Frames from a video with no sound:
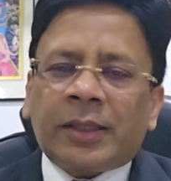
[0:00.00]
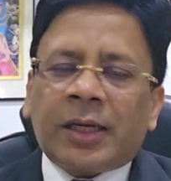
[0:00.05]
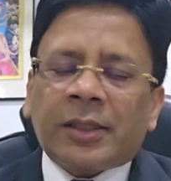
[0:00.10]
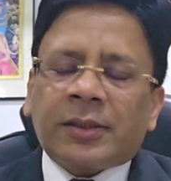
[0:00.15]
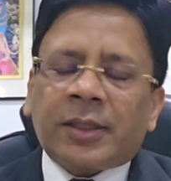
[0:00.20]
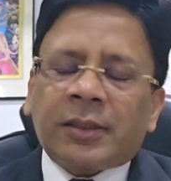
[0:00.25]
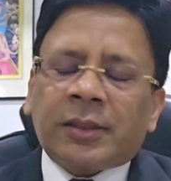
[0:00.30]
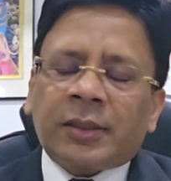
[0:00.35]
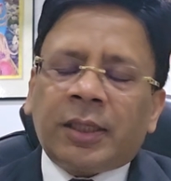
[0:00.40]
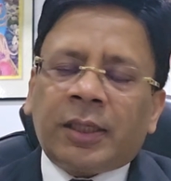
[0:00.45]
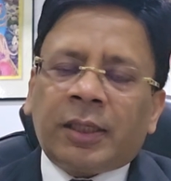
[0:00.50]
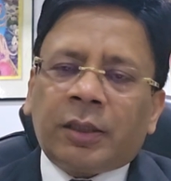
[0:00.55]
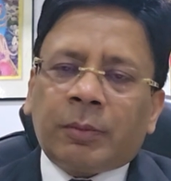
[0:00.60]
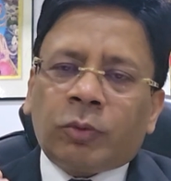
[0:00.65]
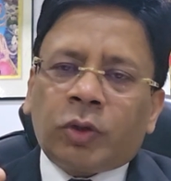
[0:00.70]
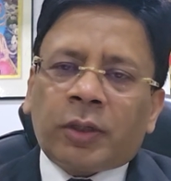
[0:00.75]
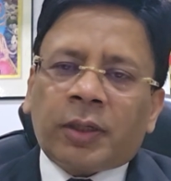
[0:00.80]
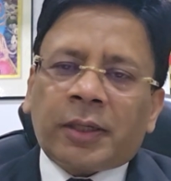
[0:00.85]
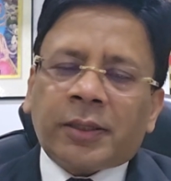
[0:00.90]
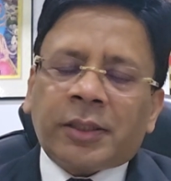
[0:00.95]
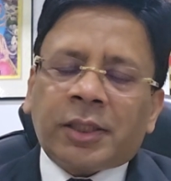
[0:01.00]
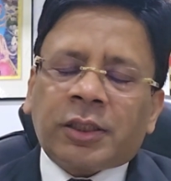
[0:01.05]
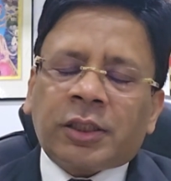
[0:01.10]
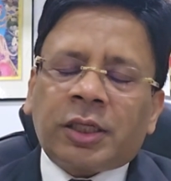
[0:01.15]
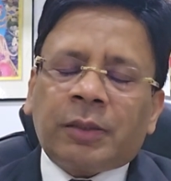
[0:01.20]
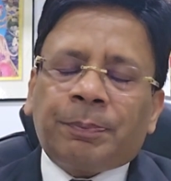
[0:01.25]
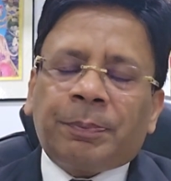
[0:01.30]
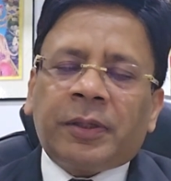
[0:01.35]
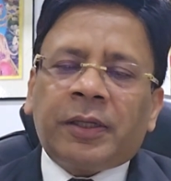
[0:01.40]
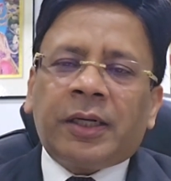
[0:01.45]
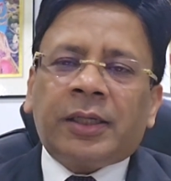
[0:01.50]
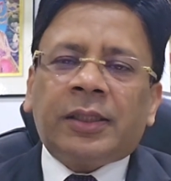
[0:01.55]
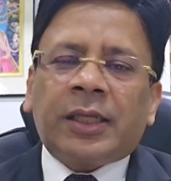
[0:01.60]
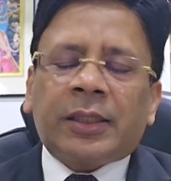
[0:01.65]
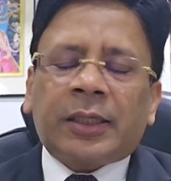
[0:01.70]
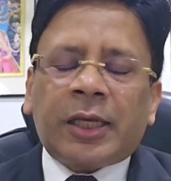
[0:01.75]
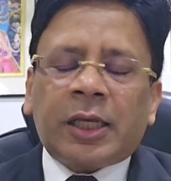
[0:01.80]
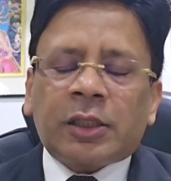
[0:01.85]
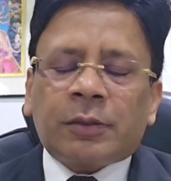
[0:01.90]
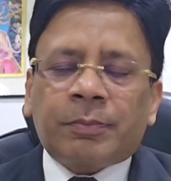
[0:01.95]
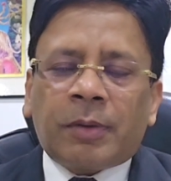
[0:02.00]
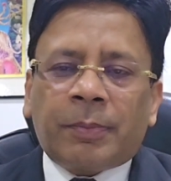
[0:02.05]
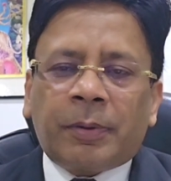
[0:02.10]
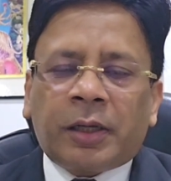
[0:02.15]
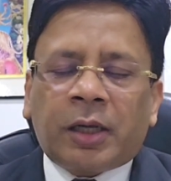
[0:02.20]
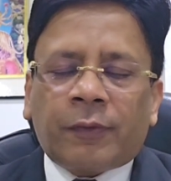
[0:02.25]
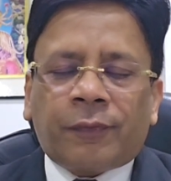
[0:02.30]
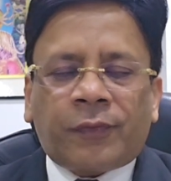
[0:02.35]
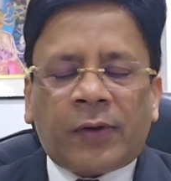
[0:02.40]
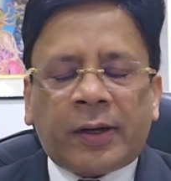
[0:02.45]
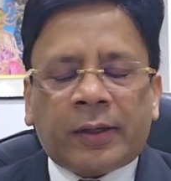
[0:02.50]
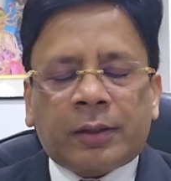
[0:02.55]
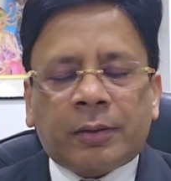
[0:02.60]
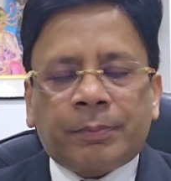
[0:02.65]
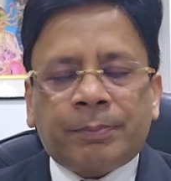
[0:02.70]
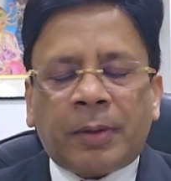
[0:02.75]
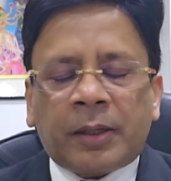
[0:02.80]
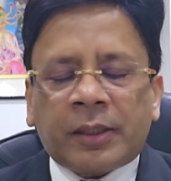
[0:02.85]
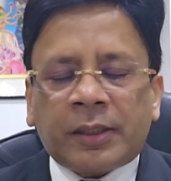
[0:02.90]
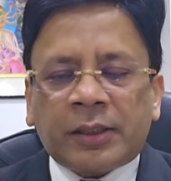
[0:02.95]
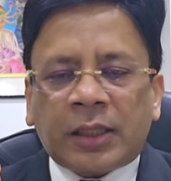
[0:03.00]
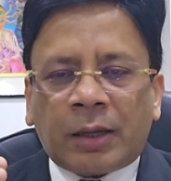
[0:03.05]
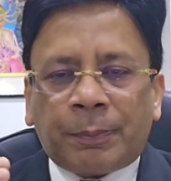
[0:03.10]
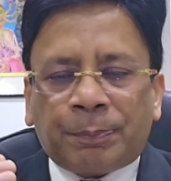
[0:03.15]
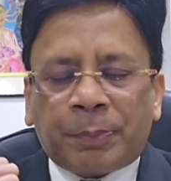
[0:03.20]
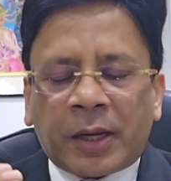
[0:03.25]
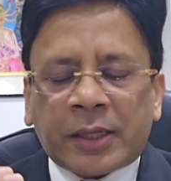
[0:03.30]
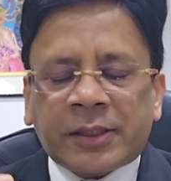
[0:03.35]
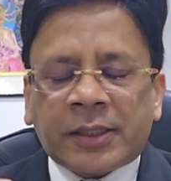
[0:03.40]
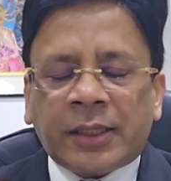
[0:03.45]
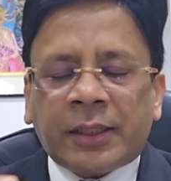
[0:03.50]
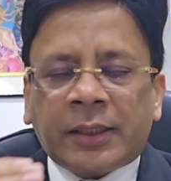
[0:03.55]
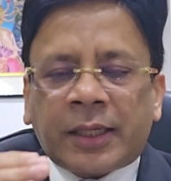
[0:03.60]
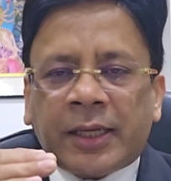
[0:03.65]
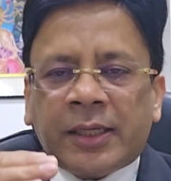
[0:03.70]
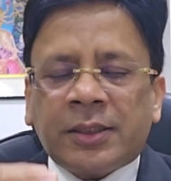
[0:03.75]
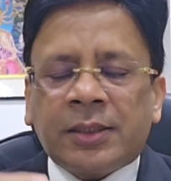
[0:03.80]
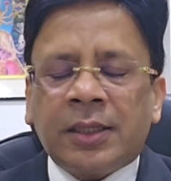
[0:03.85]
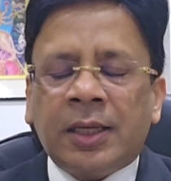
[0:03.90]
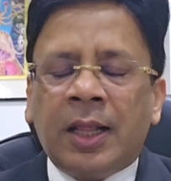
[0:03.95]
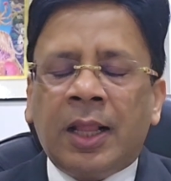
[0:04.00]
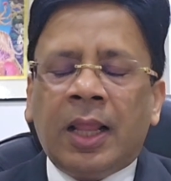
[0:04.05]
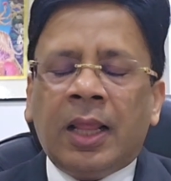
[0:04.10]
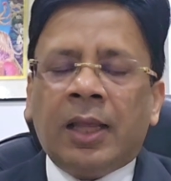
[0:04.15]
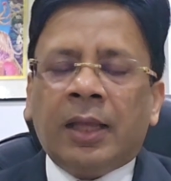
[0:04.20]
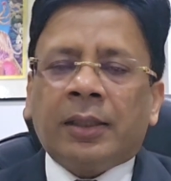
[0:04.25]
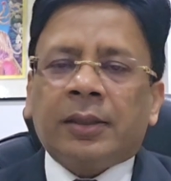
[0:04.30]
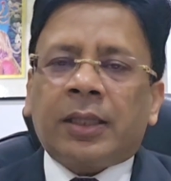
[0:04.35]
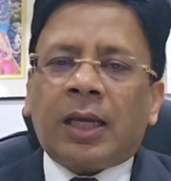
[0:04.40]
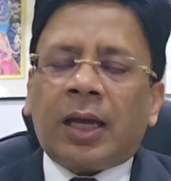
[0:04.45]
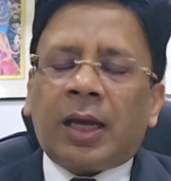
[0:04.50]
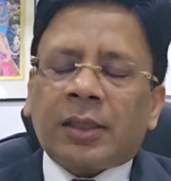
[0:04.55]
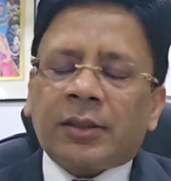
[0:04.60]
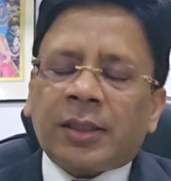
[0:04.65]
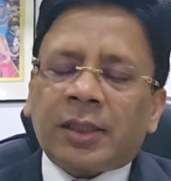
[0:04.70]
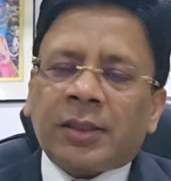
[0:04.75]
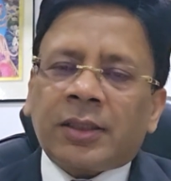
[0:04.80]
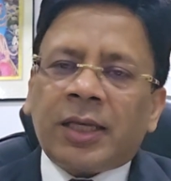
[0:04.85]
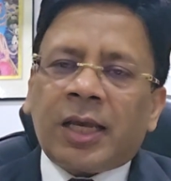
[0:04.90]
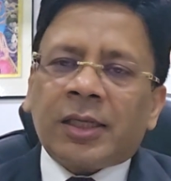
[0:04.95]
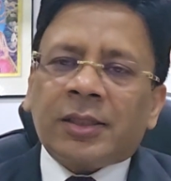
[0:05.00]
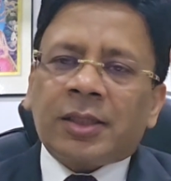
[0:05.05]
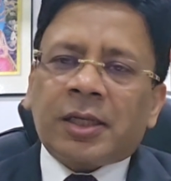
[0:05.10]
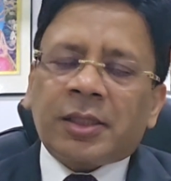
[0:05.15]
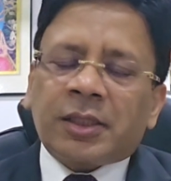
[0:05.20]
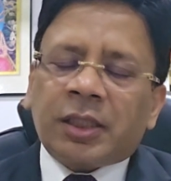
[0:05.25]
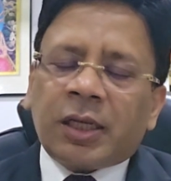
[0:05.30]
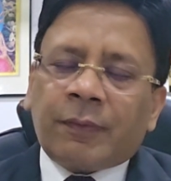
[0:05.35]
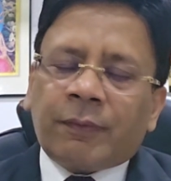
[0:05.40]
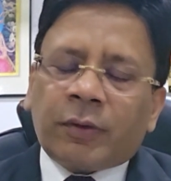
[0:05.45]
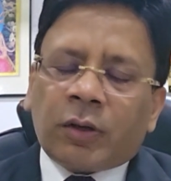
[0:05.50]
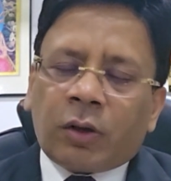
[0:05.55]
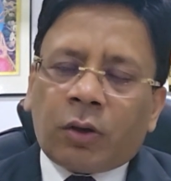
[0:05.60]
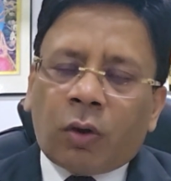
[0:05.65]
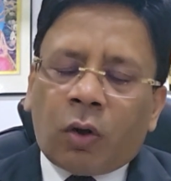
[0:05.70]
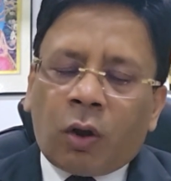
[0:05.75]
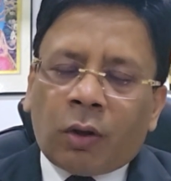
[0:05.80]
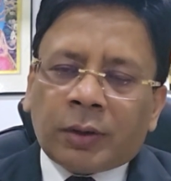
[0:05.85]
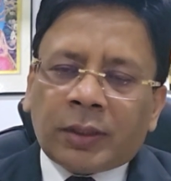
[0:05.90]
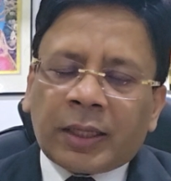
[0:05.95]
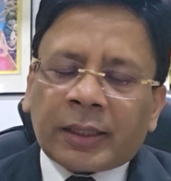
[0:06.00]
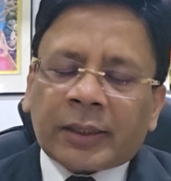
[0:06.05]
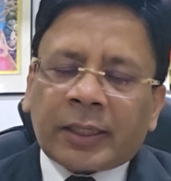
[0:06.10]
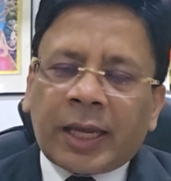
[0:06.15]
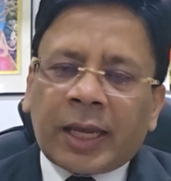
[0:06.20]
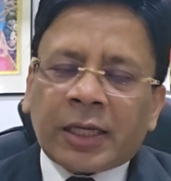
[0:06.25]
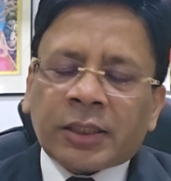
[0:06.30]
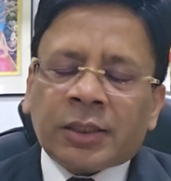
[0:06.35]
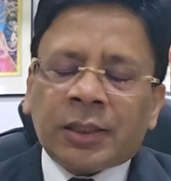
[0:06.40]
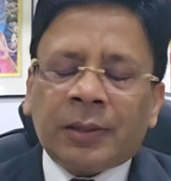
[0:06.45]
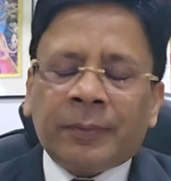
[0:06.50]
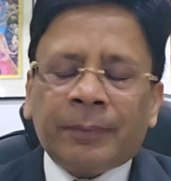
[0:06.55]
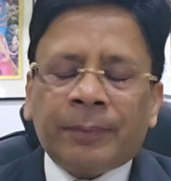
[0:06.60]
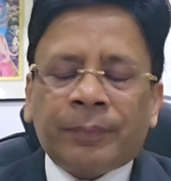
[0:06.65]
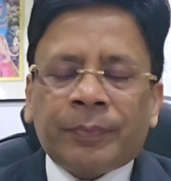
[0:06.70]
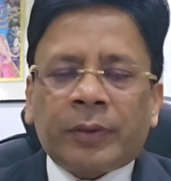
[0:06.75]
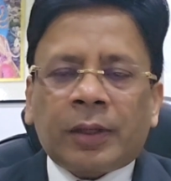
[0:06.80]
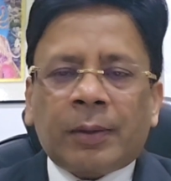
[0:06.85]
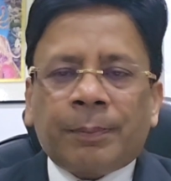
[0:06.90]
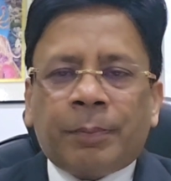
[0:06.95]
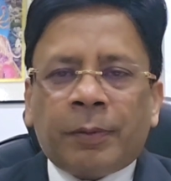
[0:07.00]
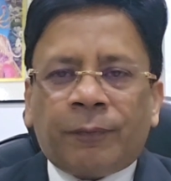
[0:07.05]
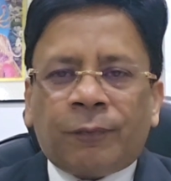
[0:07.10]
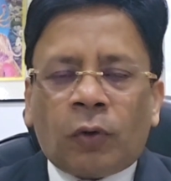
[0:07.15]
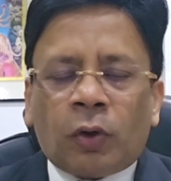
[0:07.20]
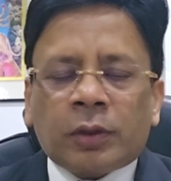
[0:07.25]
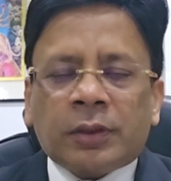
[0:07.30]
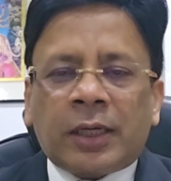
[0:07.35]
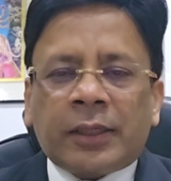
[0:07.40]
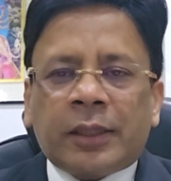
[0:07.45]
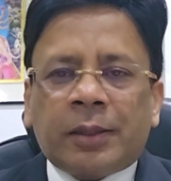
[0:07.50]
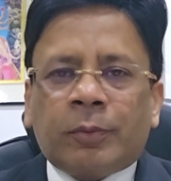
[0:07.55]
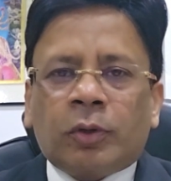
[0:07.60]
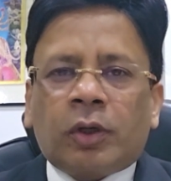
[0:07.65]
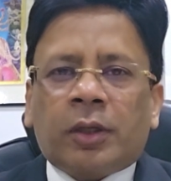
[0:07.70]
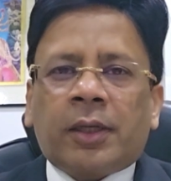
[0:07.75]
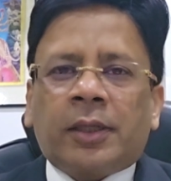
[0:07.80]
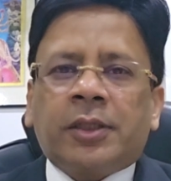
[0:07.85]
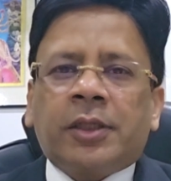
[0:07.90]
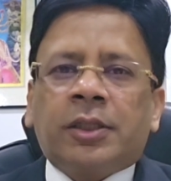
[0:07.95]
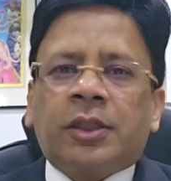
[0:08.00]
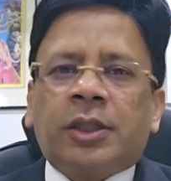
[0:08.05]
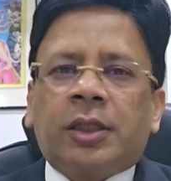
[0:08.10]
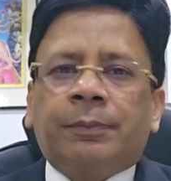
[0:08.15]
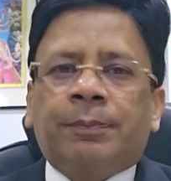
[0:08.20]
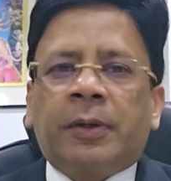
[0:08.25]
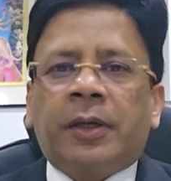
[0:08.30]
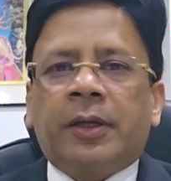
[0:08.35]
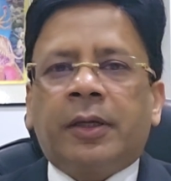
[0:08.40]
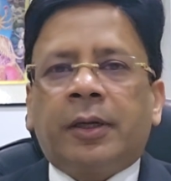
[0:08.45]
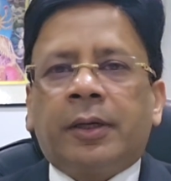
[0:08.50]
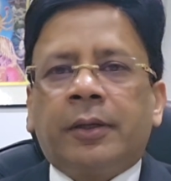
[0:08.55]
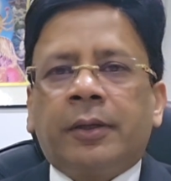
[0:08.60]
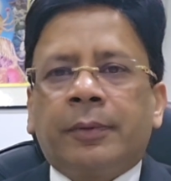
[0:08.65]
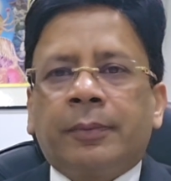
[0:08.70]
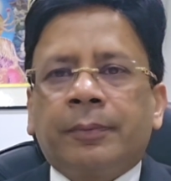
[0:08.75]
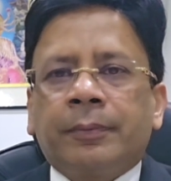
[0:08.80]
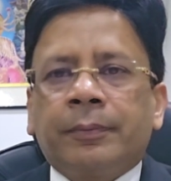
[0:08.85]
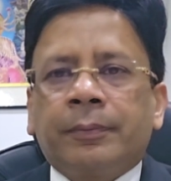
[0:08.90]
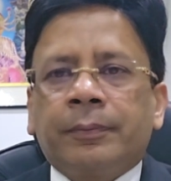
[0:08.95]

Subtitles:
the assessee in demonetization period, the case may be different. But in the present case, the assessee has received all the cash before the demonetization period.